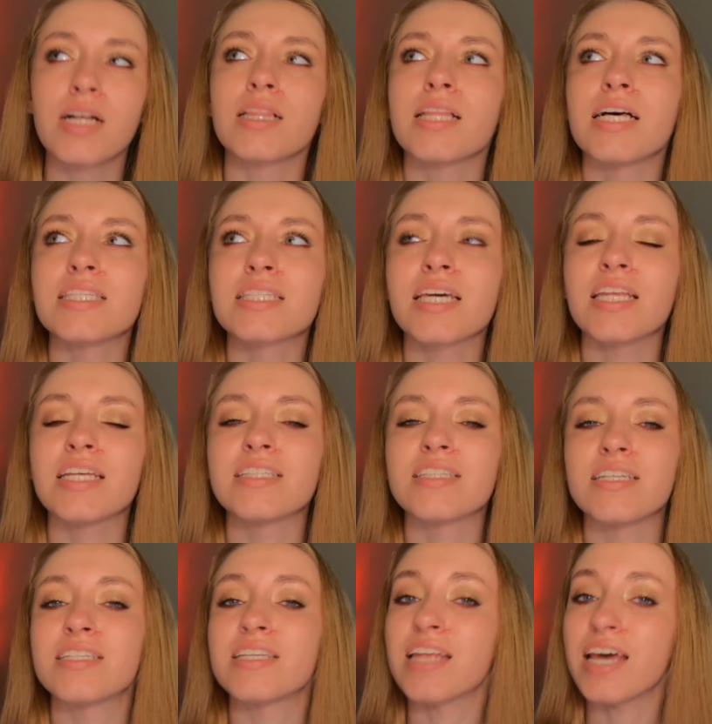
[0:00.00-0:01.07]
let's get into
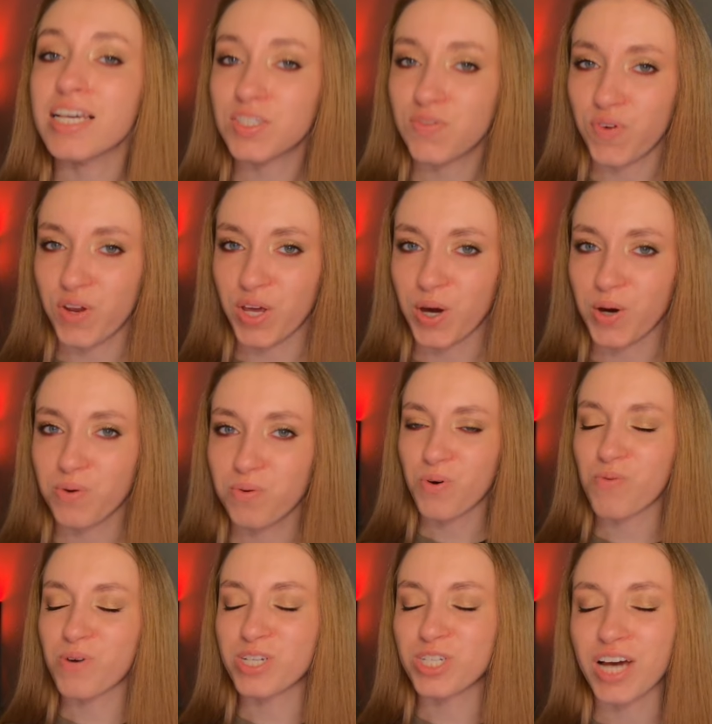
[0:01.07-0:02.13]
today's video,
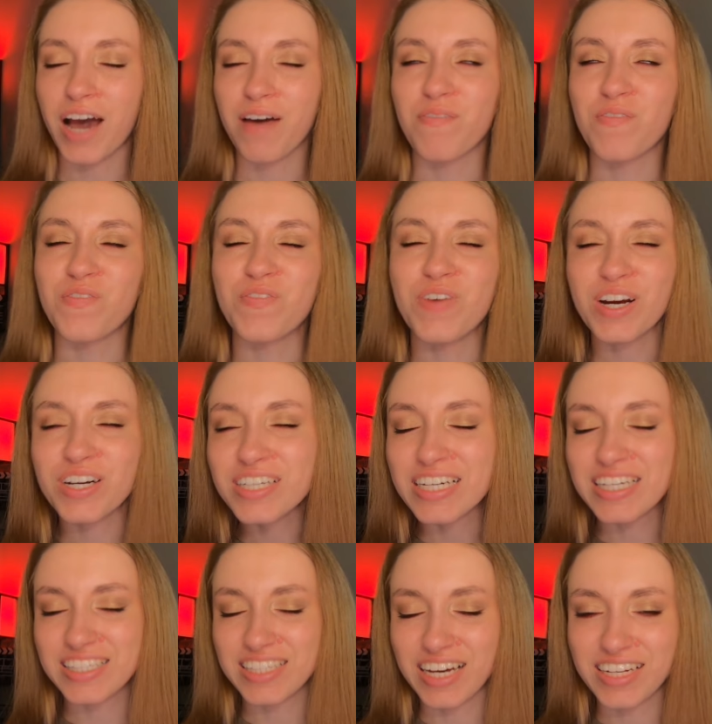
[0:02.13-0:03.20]
which I'm very
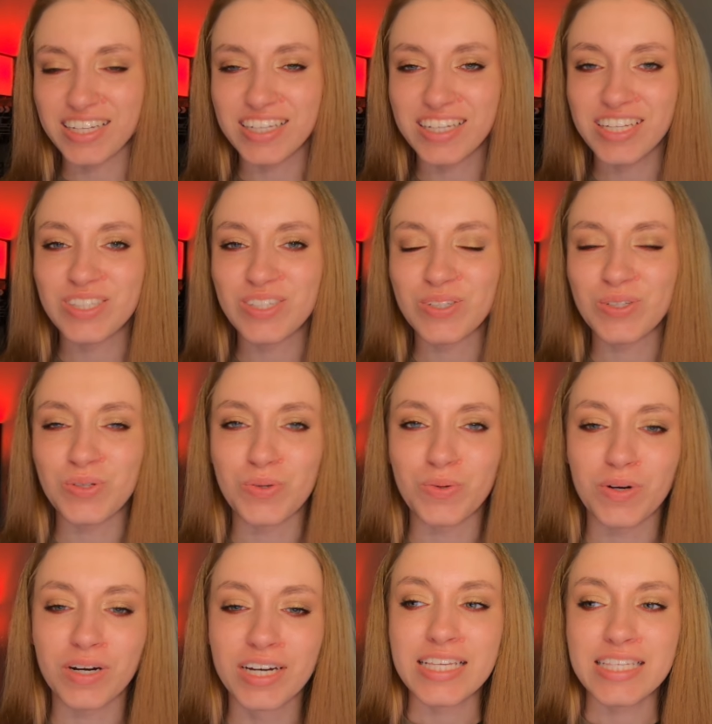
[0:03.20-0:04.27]
excited
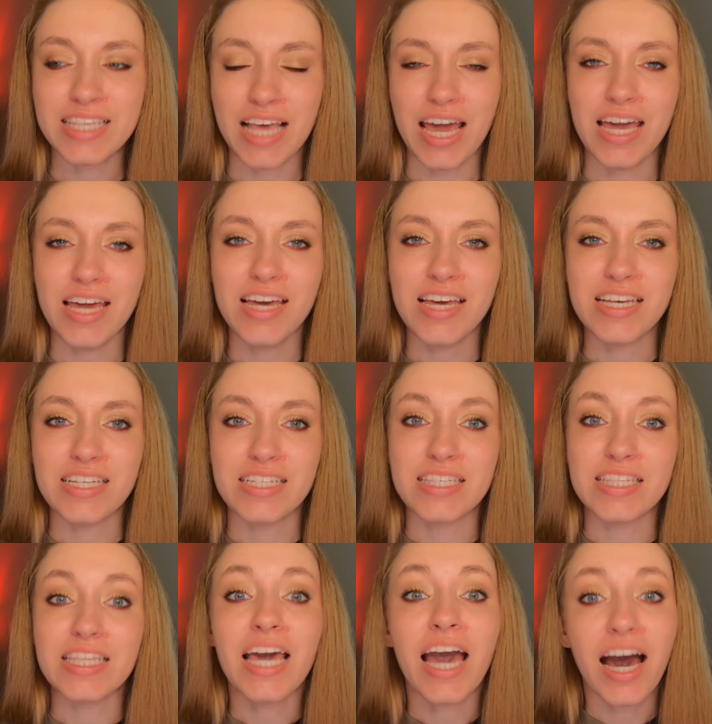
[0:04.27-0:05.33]
to say is
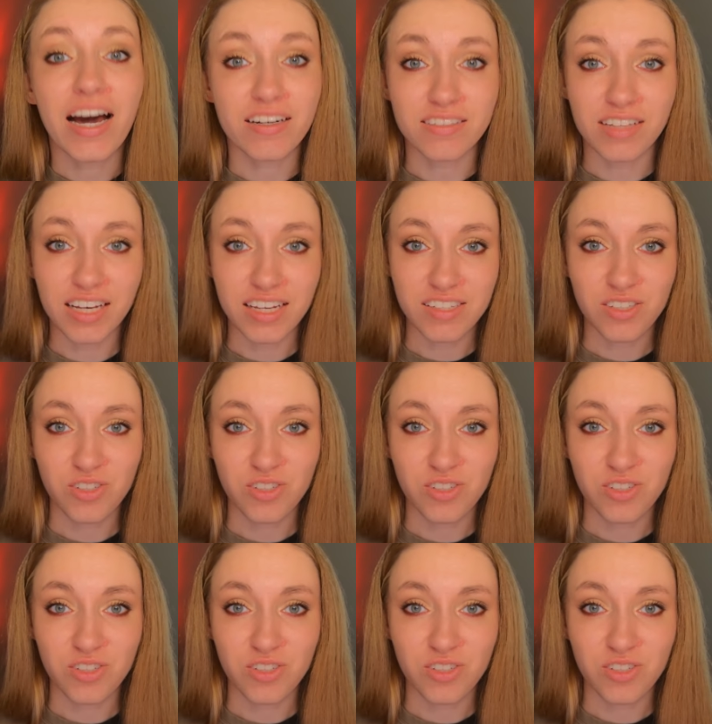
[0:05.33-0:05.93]
the Acolyte